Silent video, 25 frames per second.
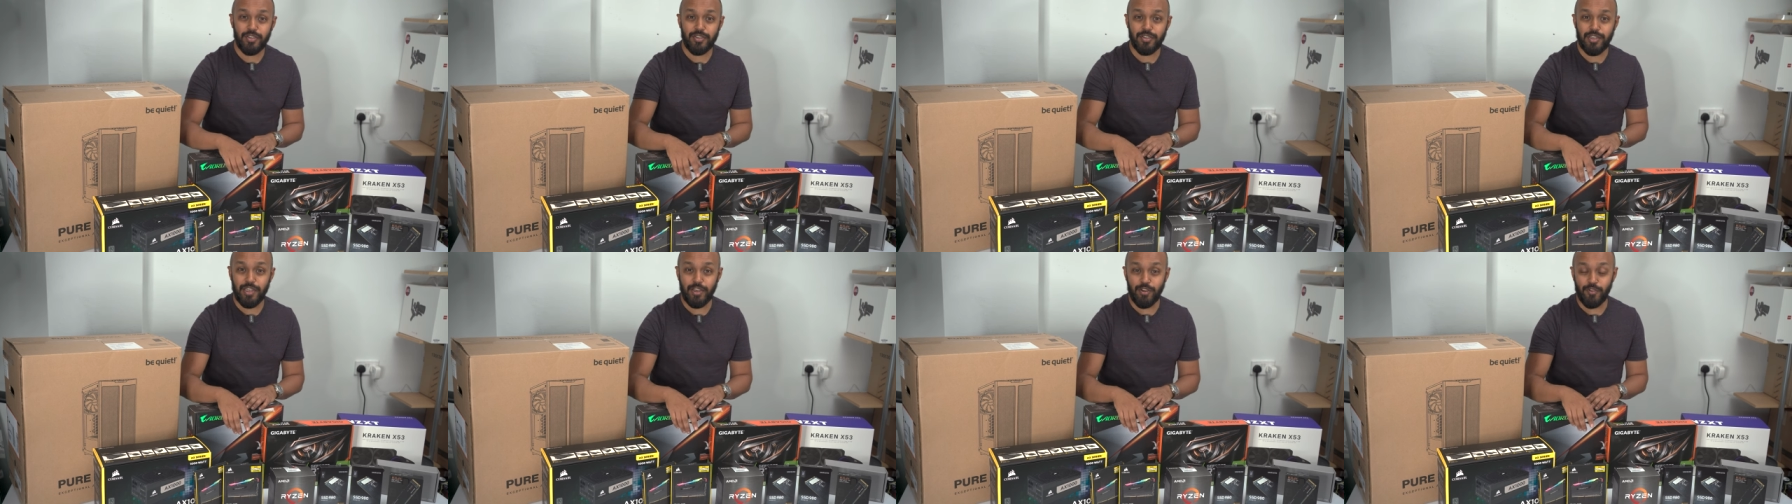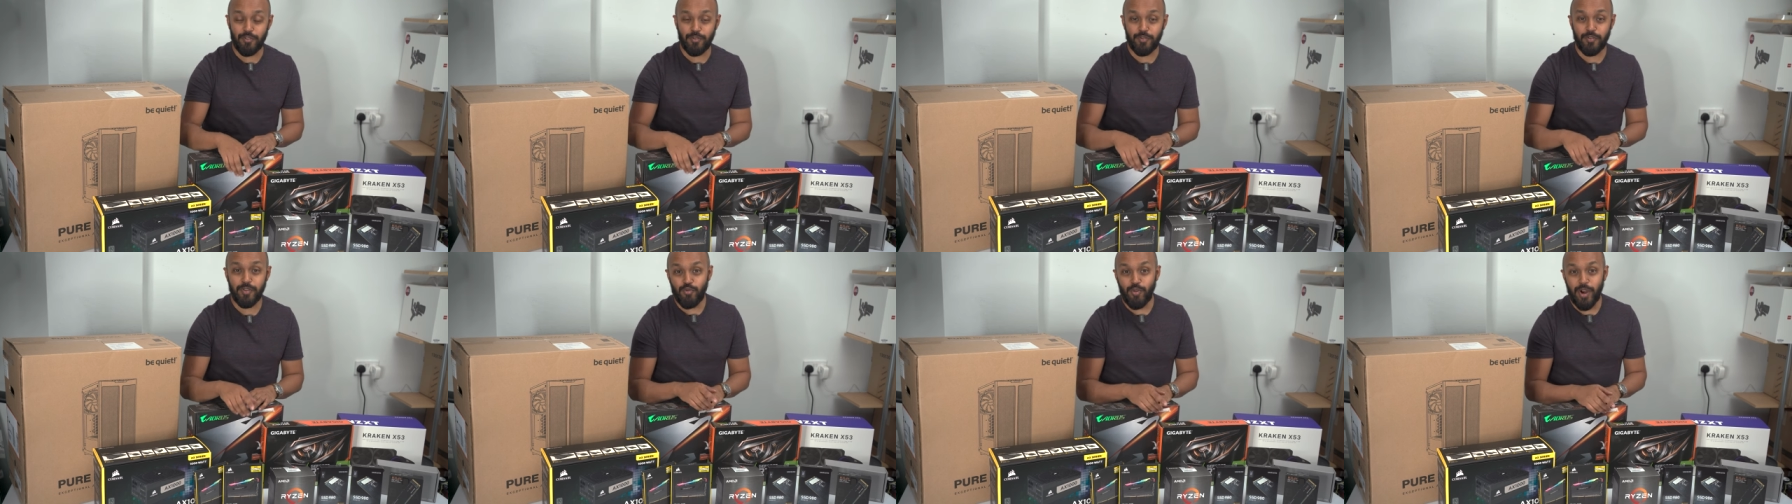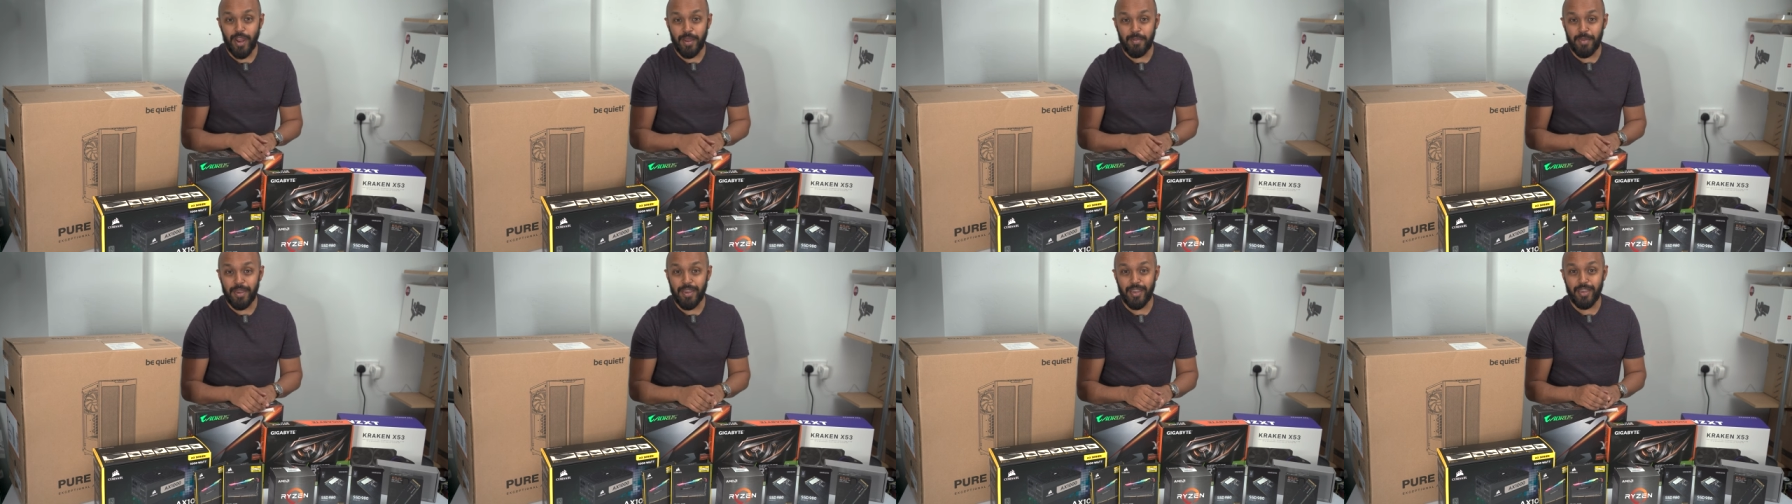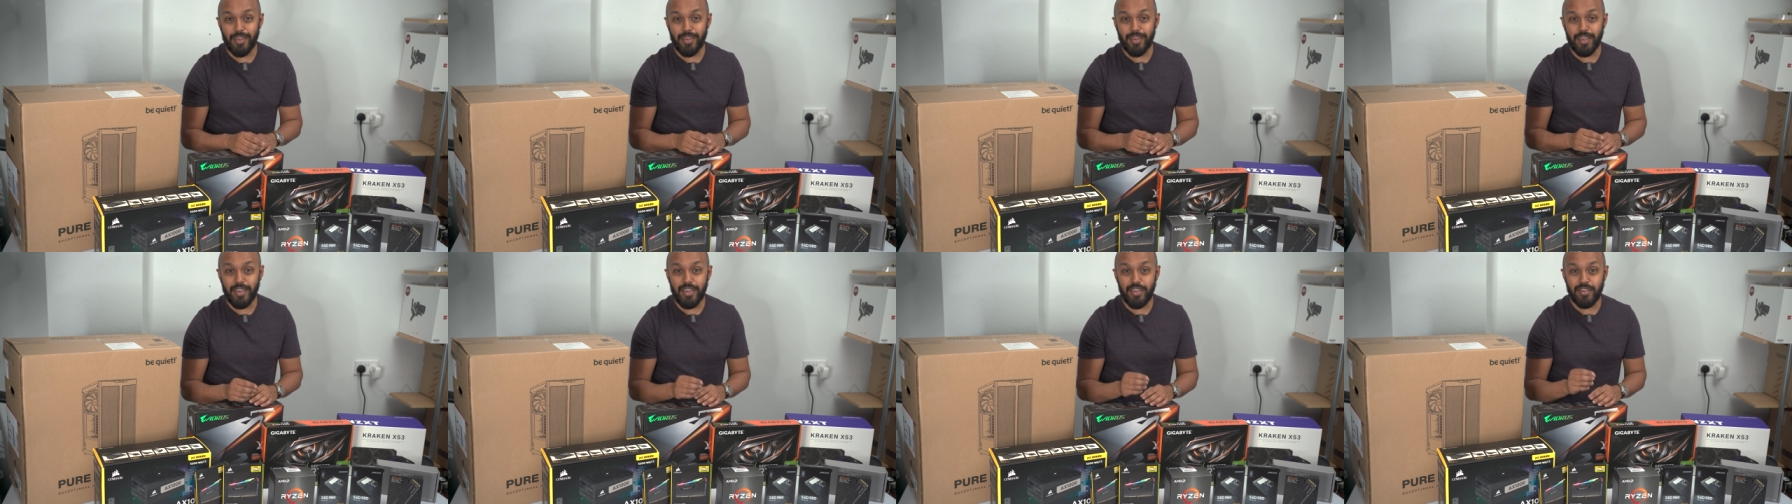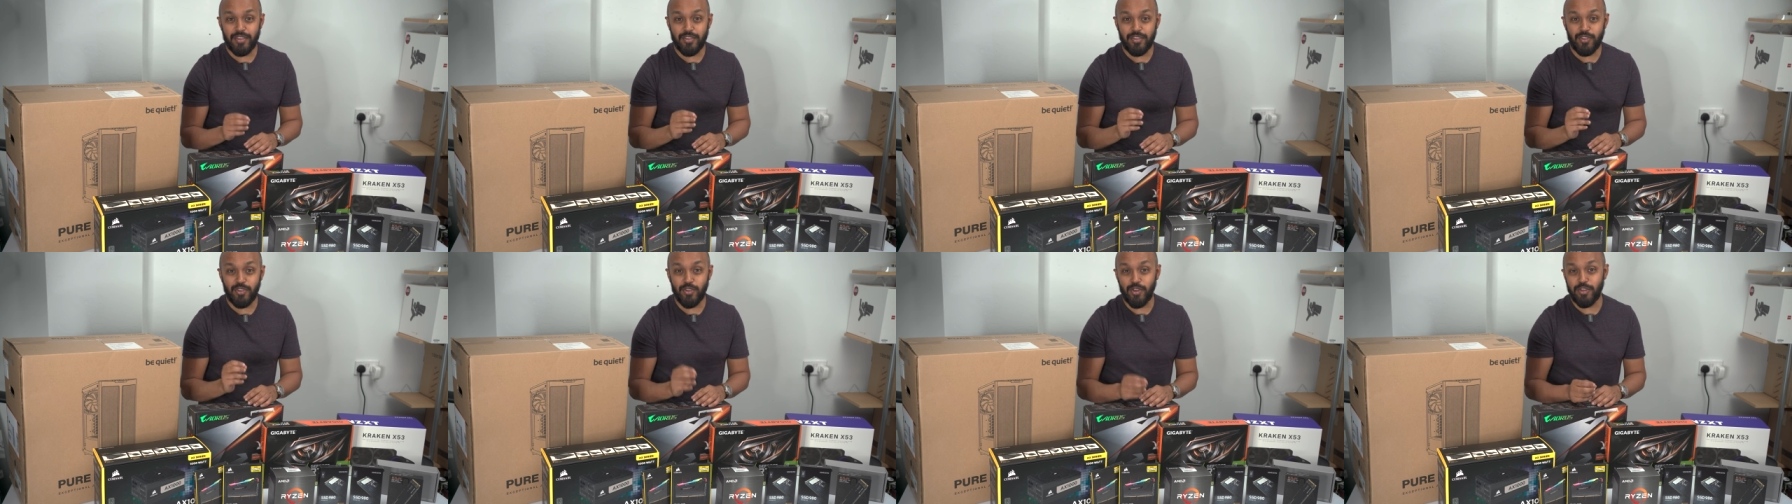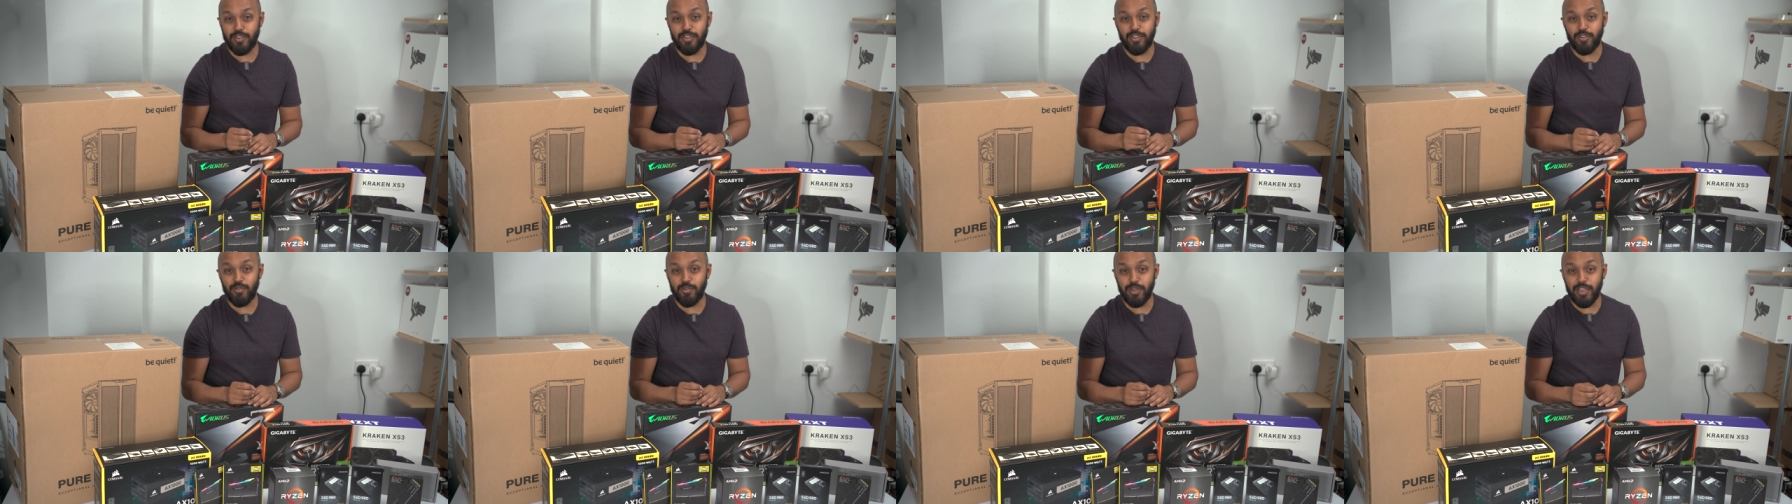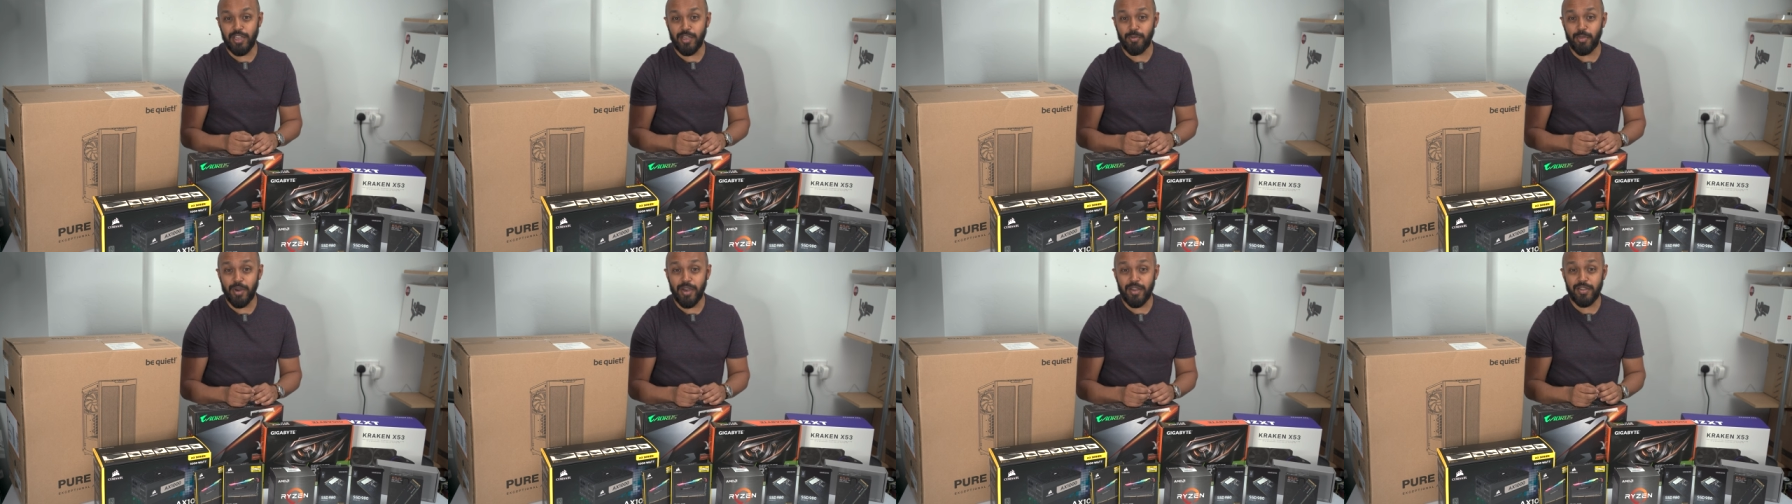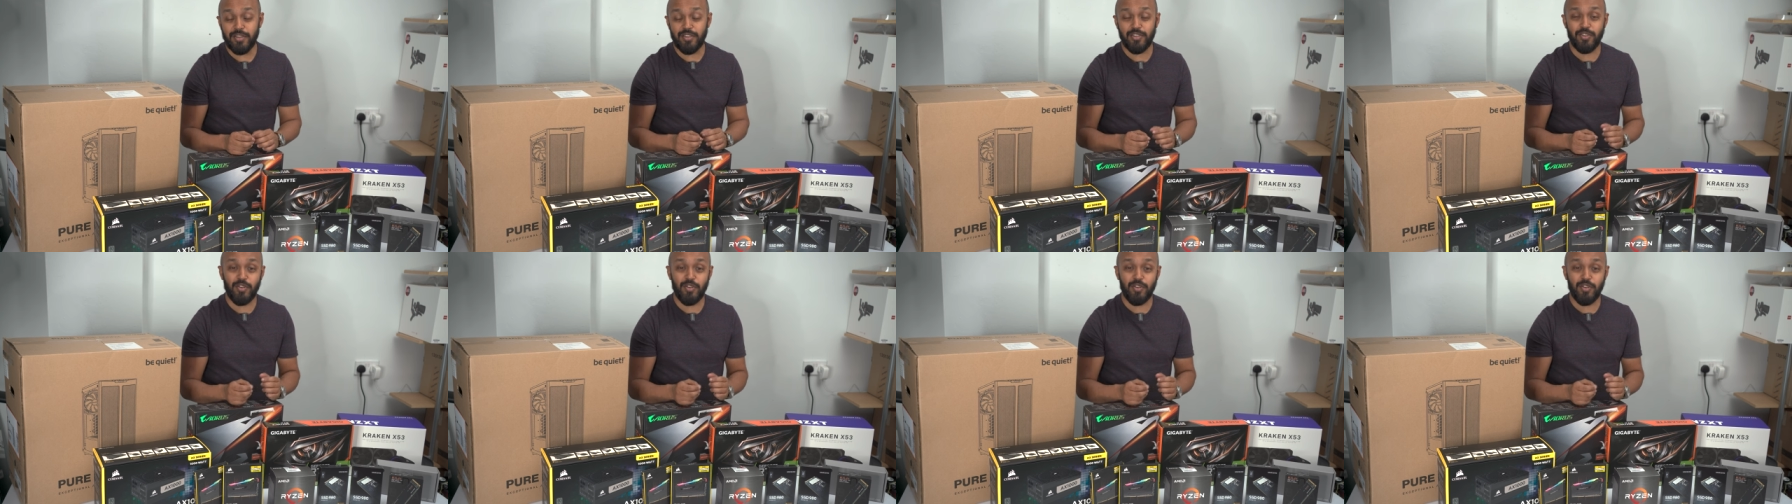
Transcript: stick of RAM here is 32 gigabytes,